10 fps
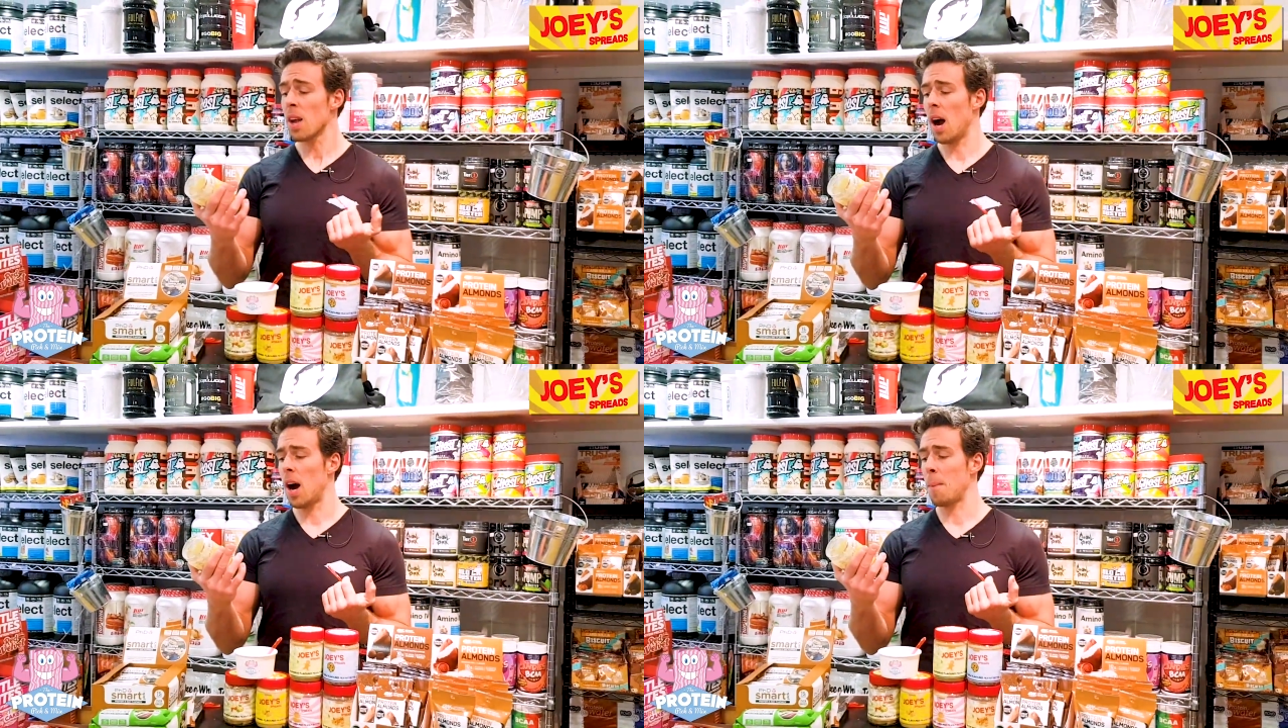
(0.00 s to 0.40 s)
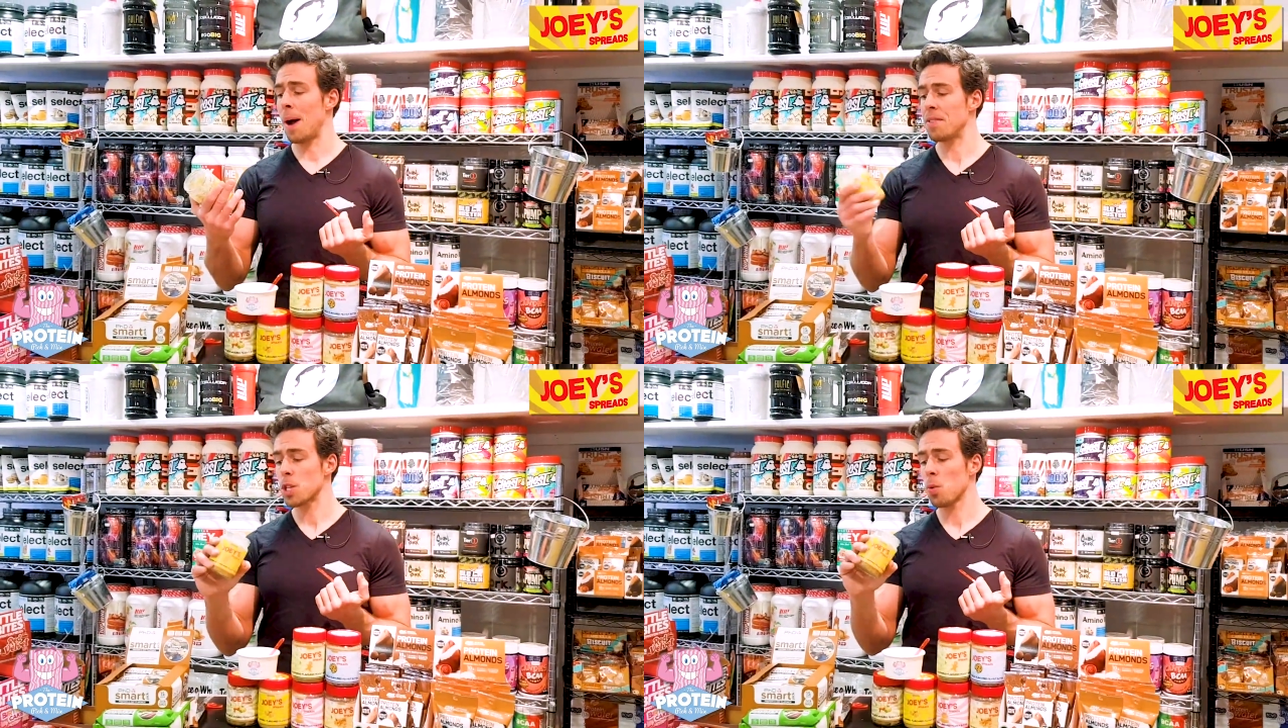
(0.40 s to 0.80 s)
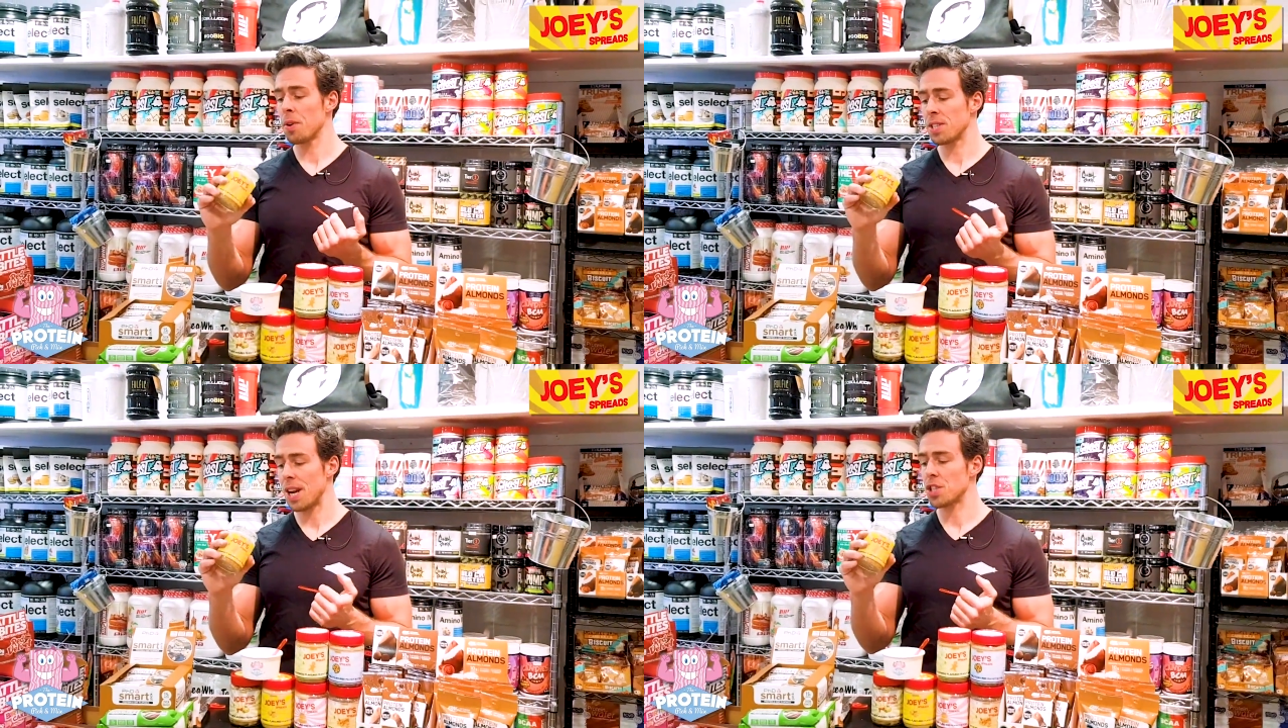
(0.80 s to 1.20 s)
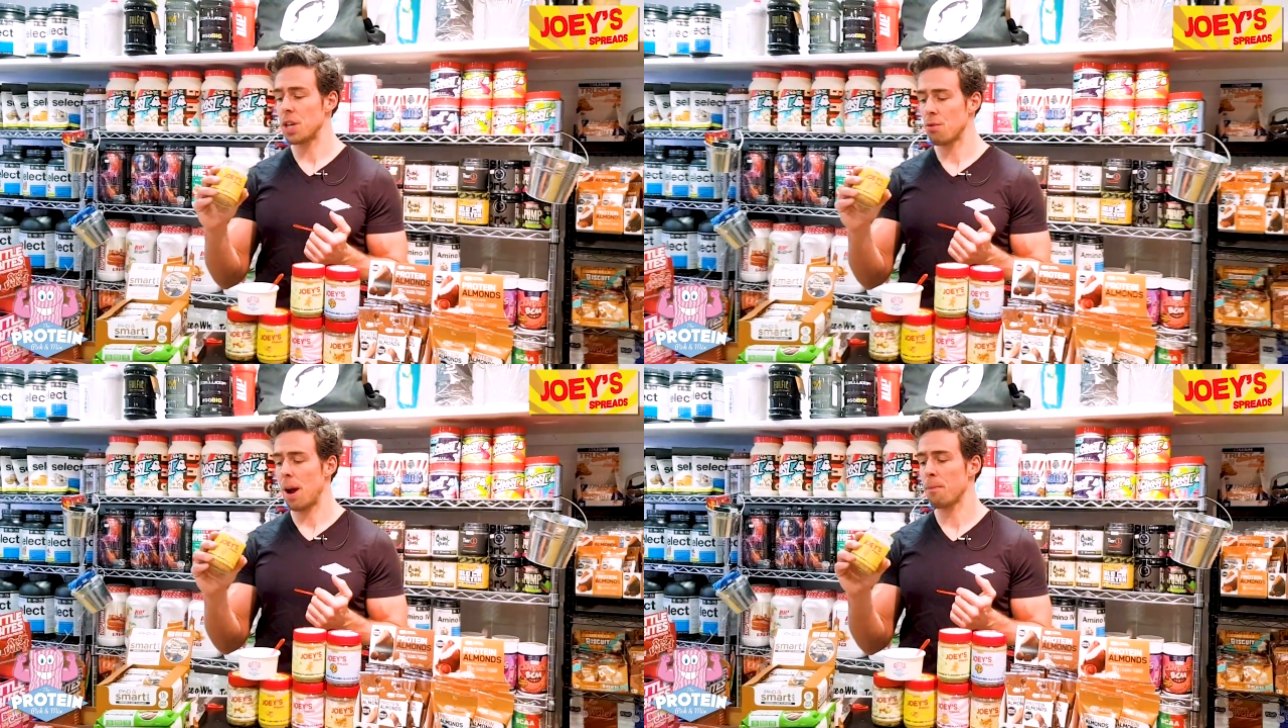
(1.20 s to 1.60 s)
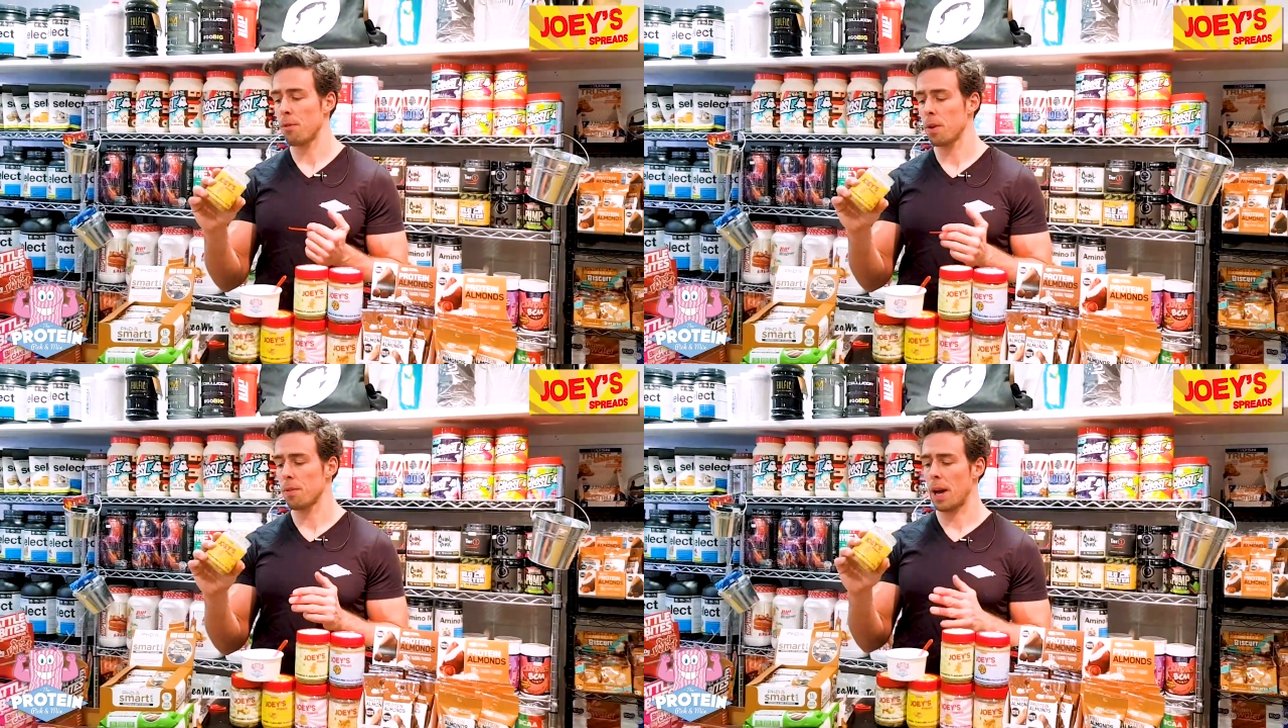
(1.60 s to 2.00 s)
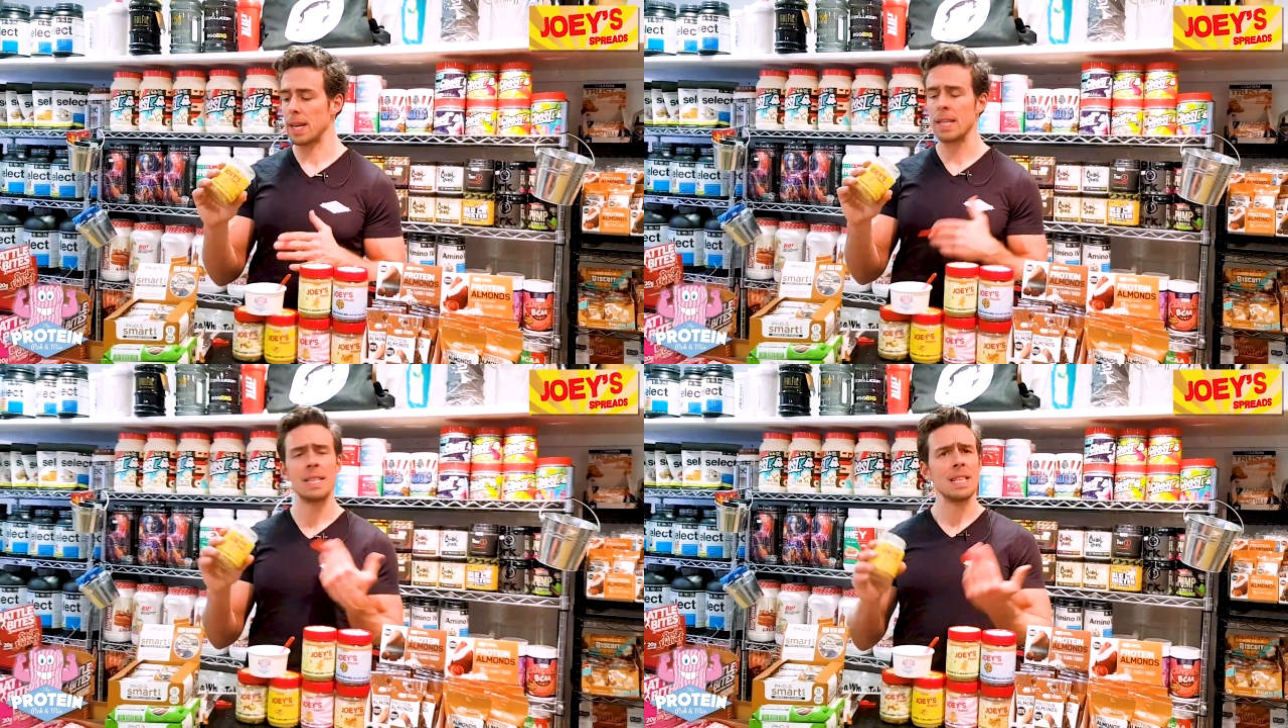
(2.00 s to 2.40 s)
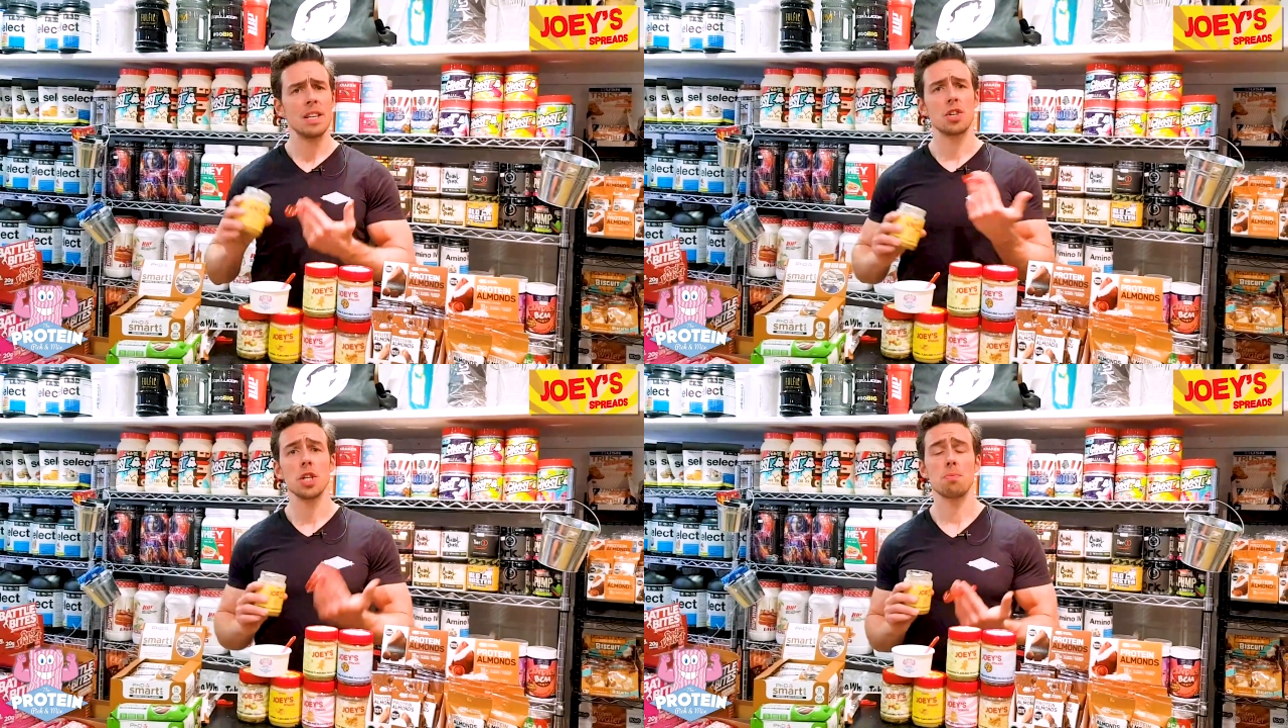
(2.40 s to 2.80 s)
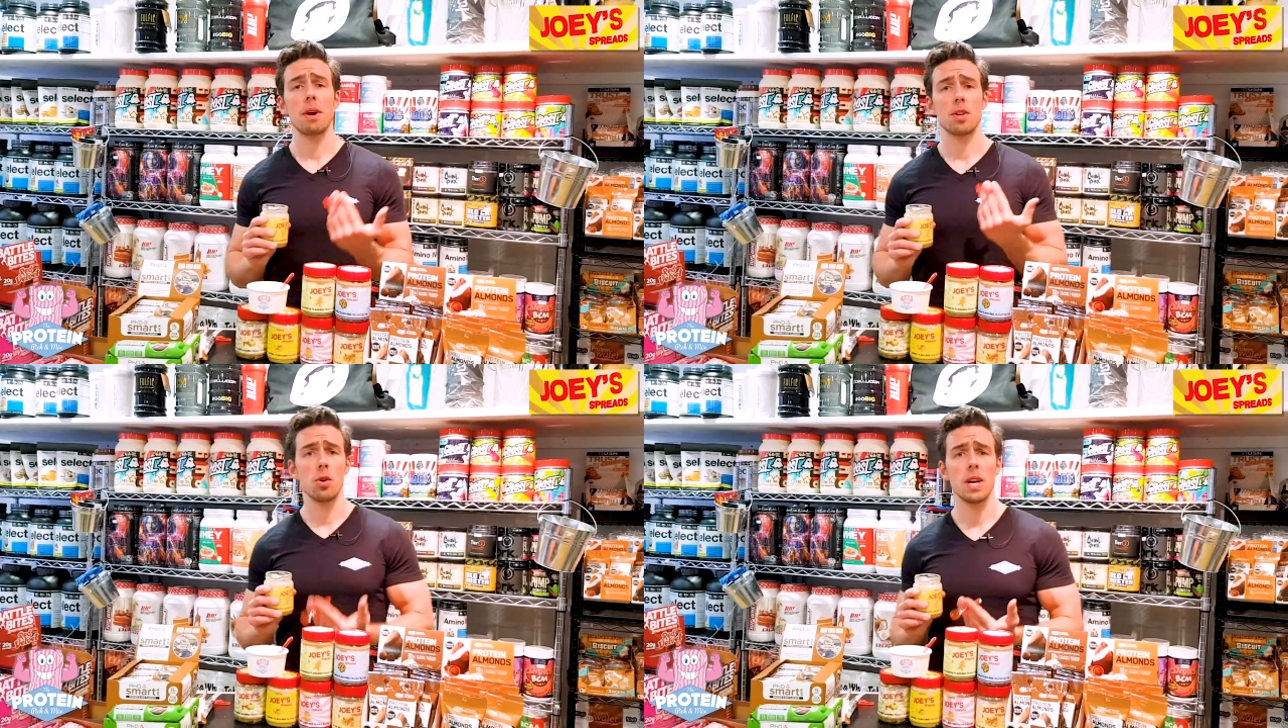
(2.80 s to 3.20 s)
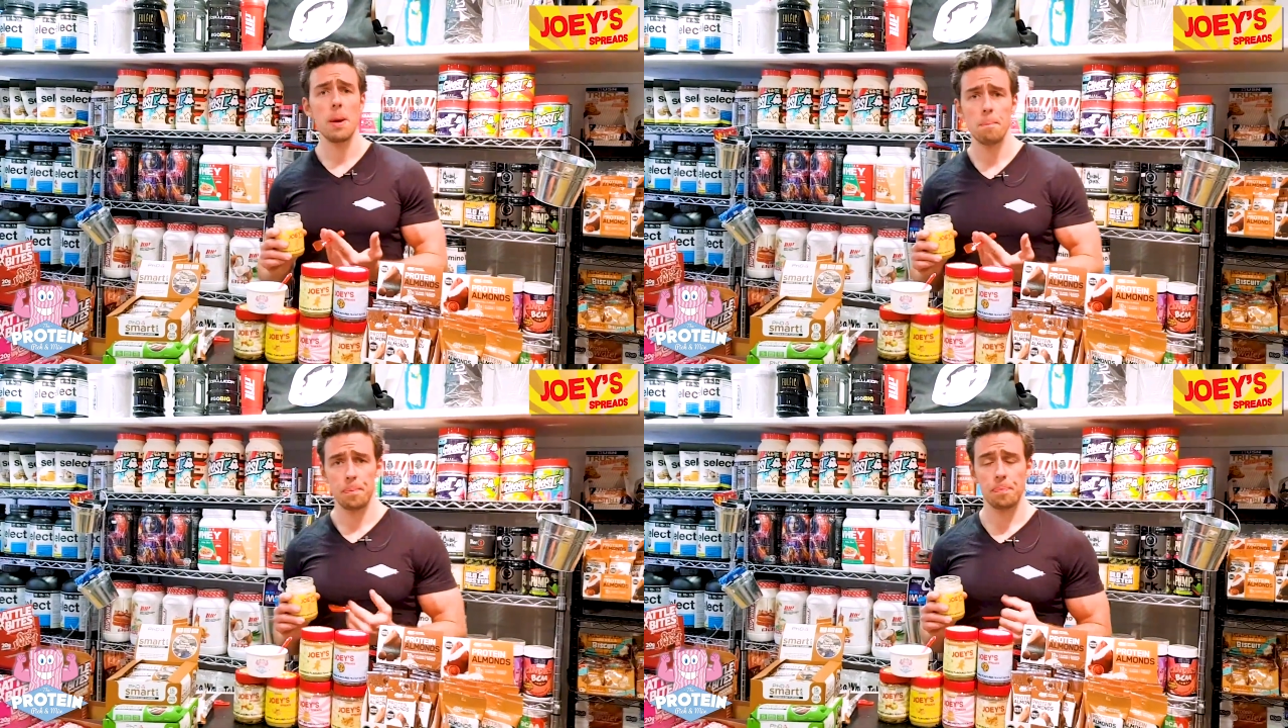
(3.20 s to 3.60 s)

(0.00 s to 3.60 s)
And this one is actually crammed full of, like, gingerbread cookie.